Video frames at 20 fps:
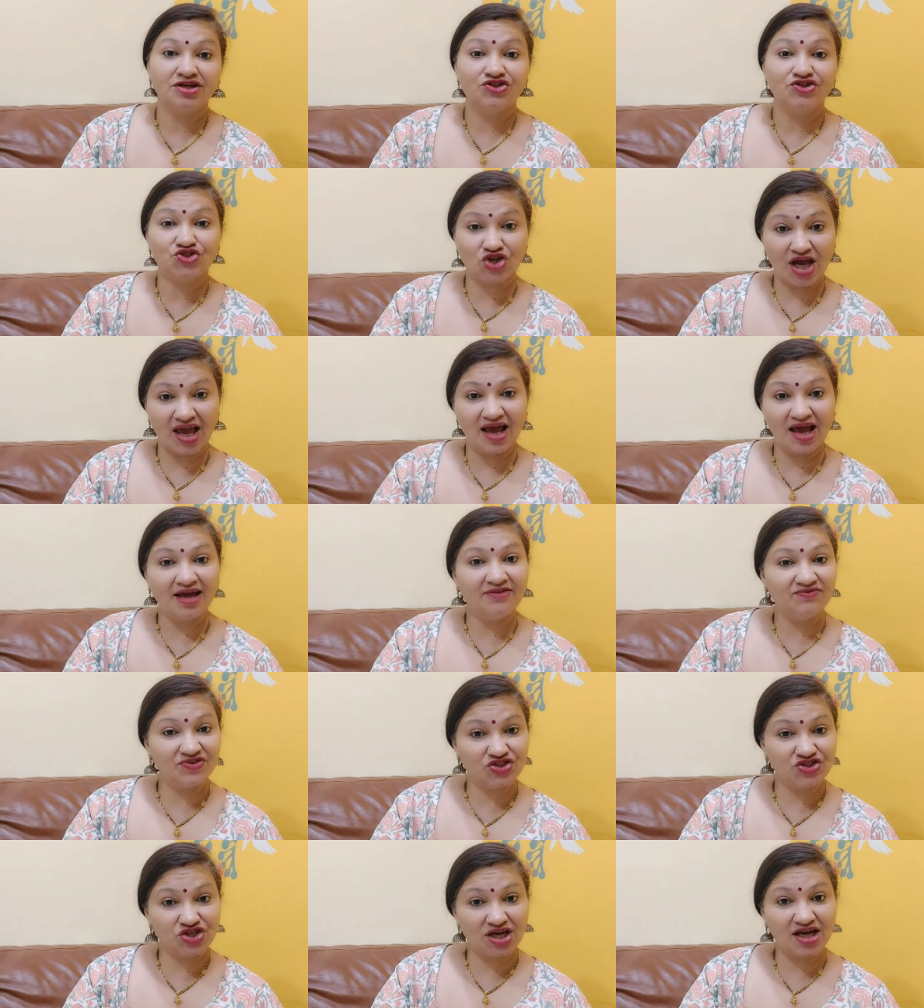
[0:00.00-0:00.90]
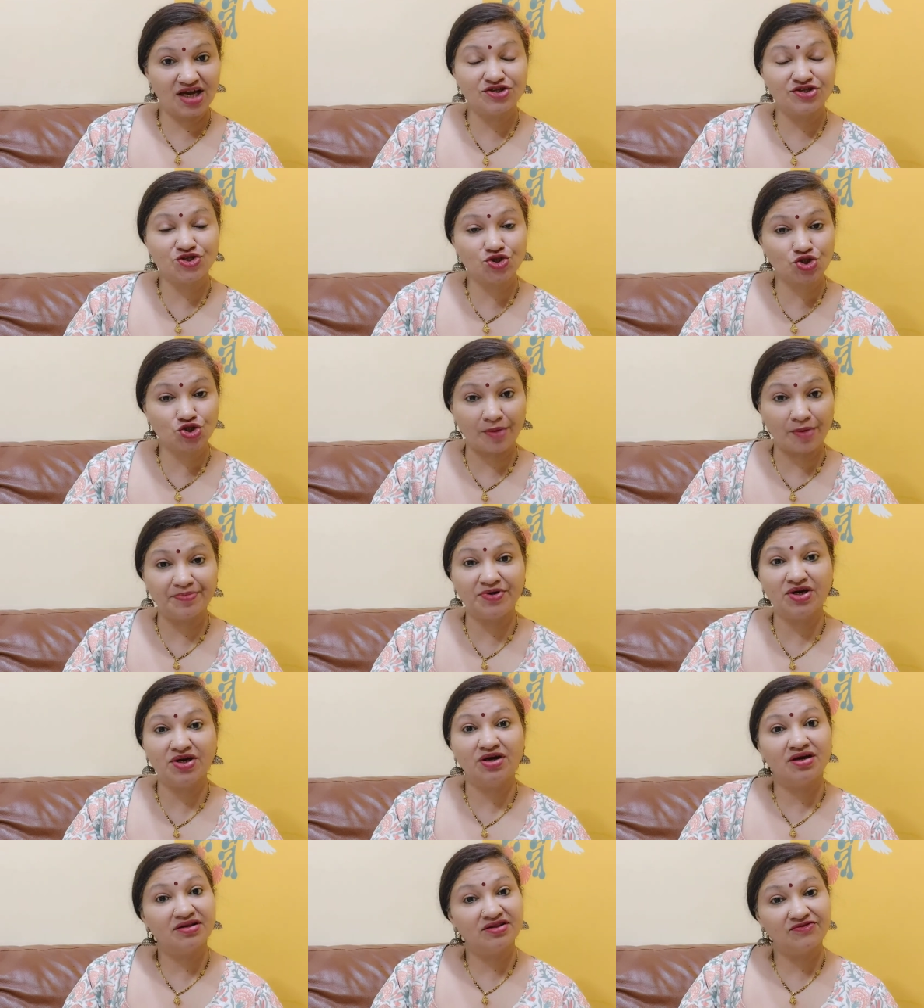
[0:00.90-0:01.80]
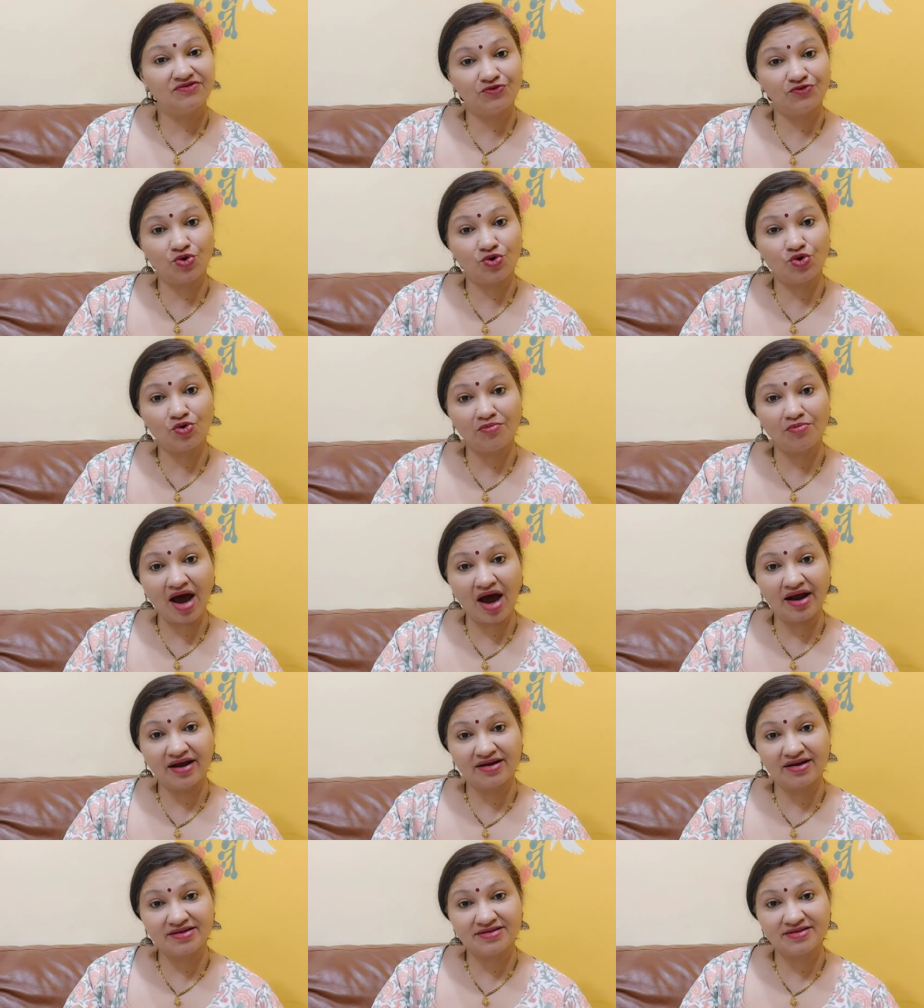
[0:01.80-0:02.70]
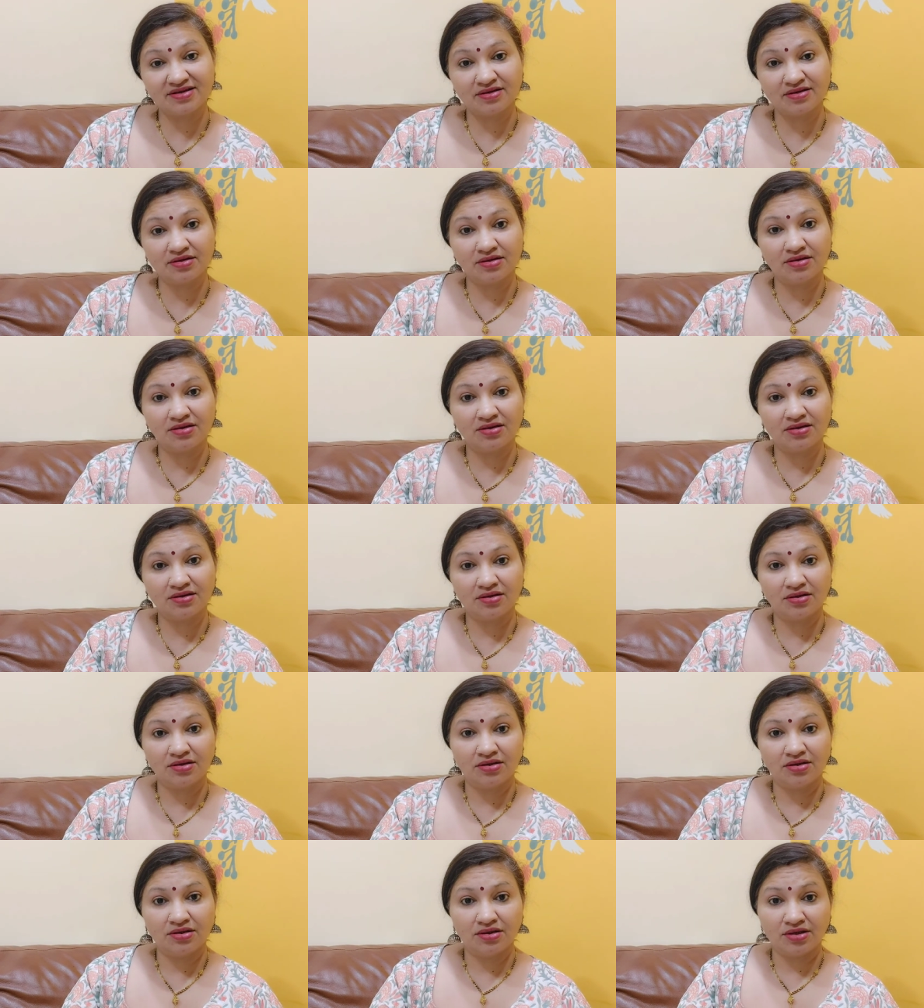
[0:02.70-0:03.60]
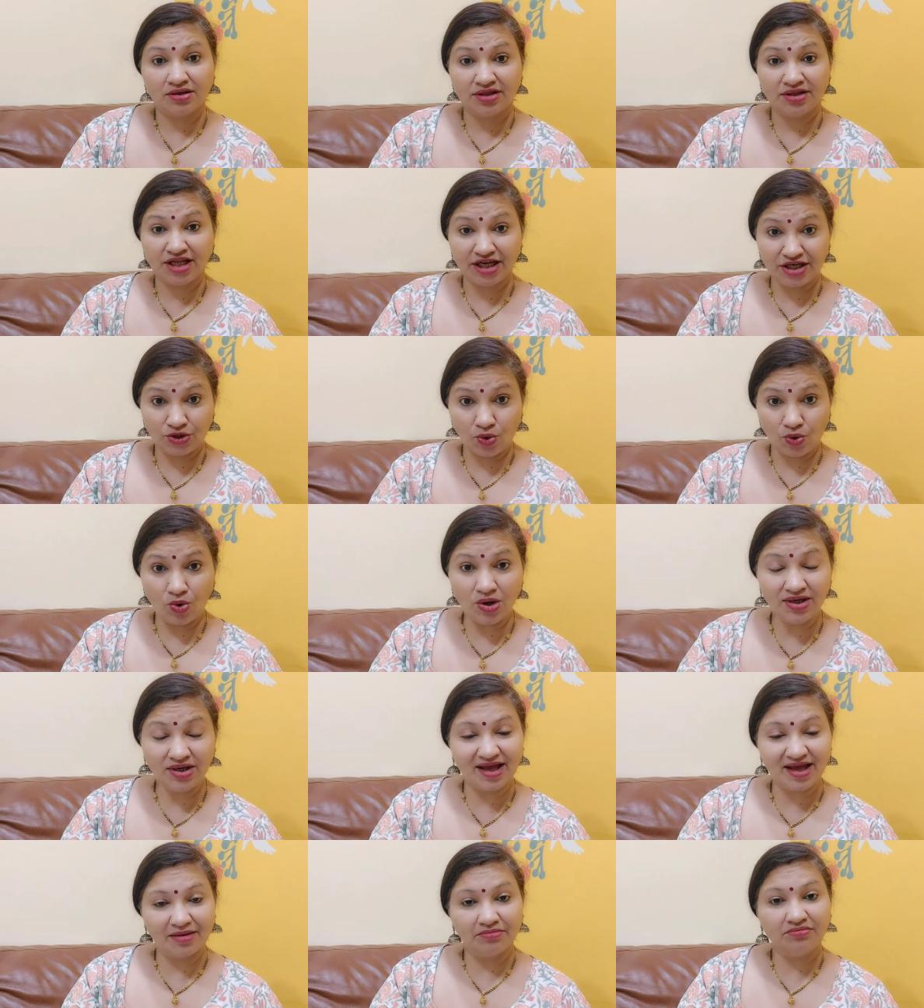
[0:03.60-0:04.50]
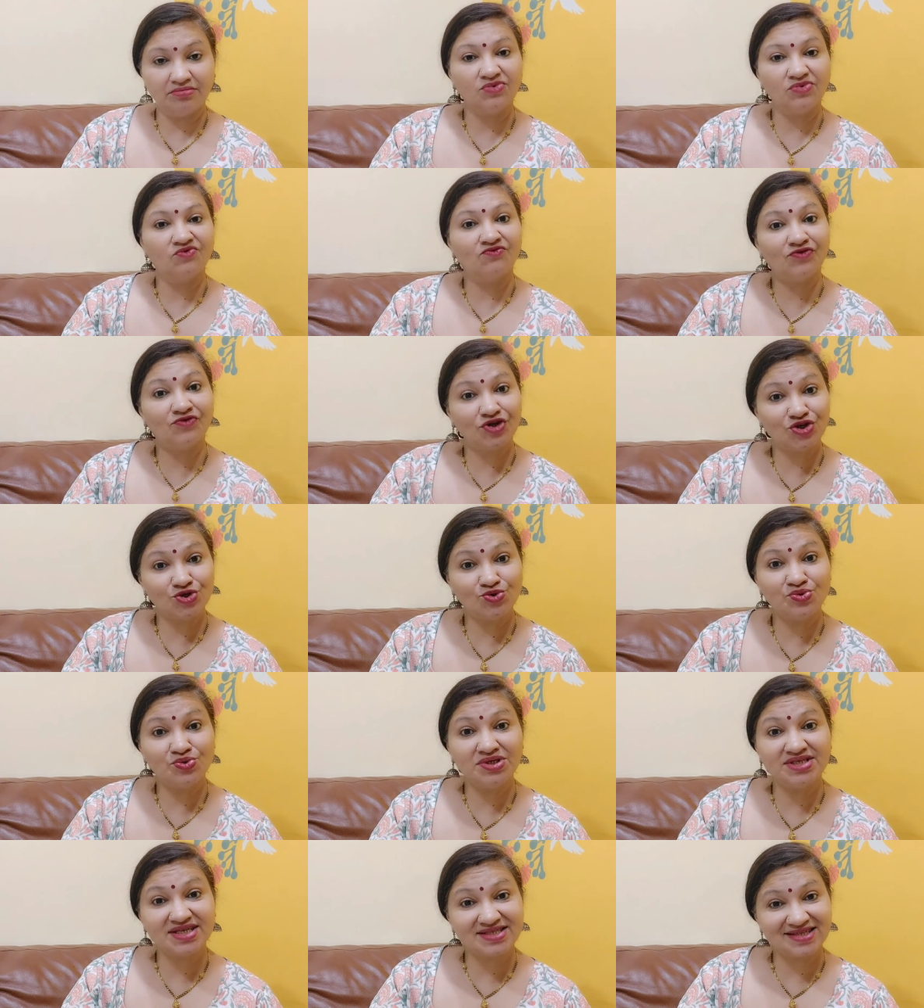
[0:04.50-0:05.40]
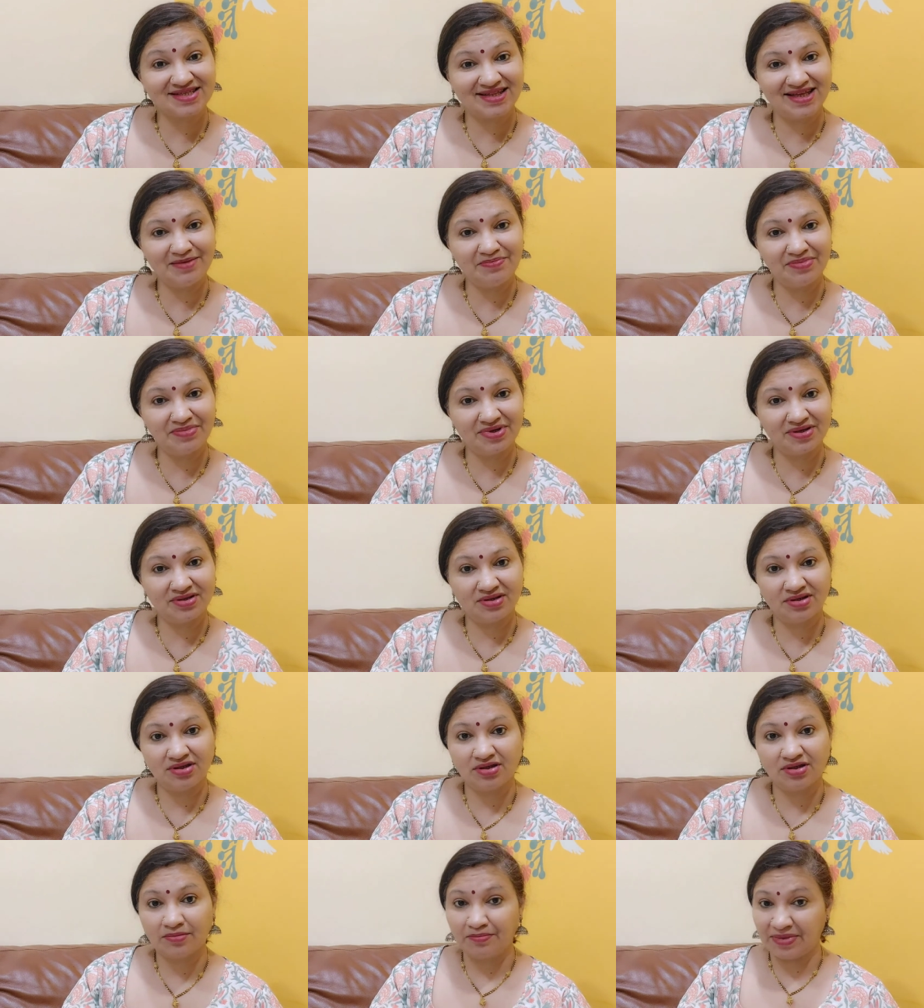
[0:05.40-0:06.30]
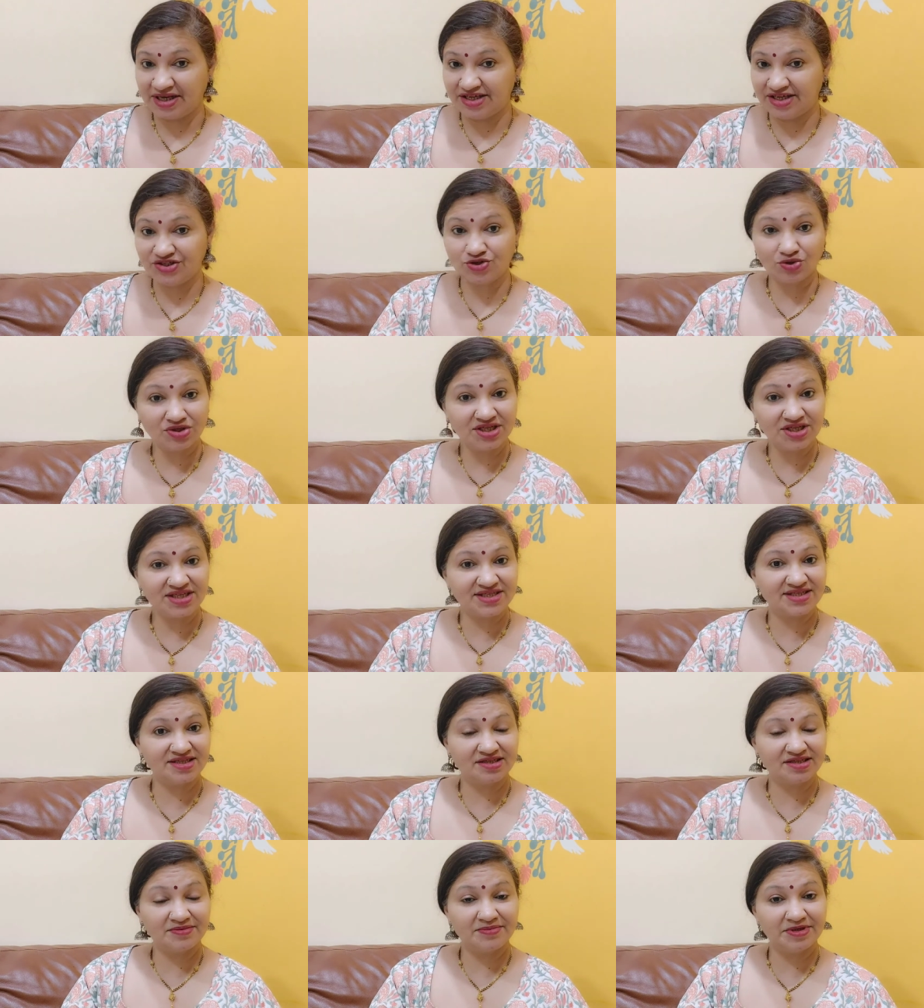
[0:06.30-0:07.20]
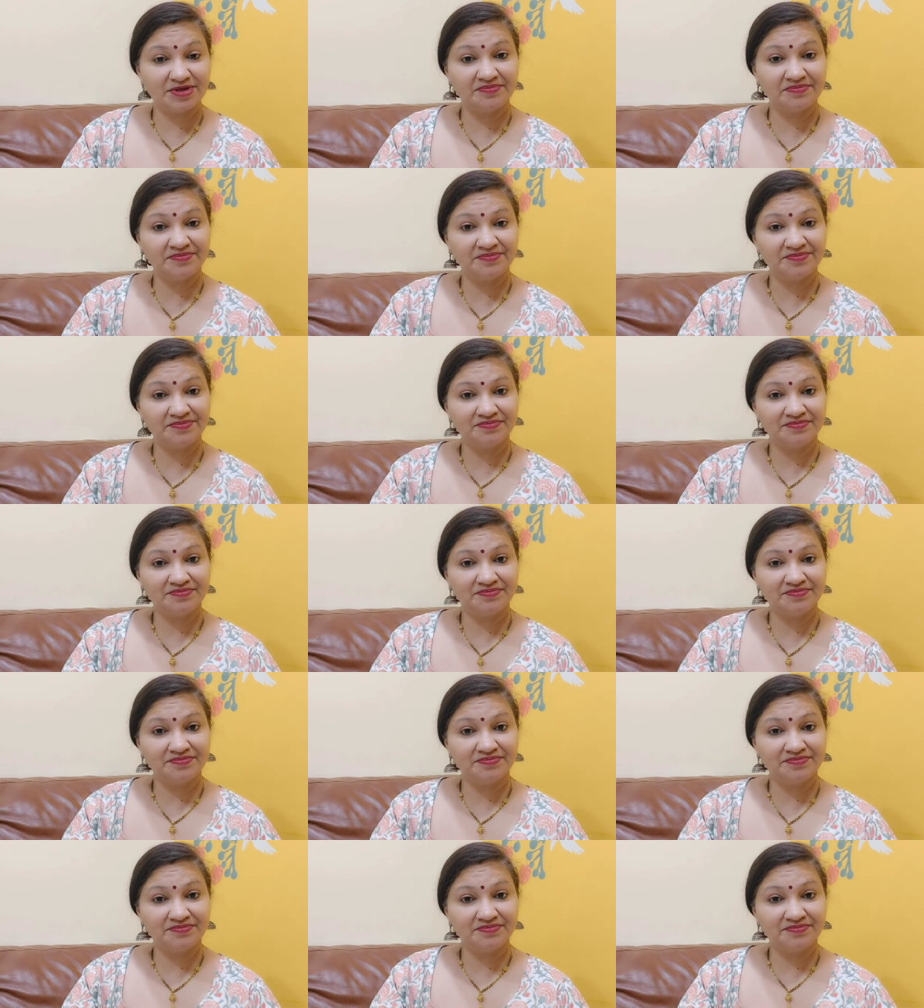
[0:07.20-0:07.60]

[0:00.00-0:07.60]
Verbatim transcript: Jaya and Vijaya stopped the four Kumaras. They told them Vishnu is asleep. Please don't disturb him.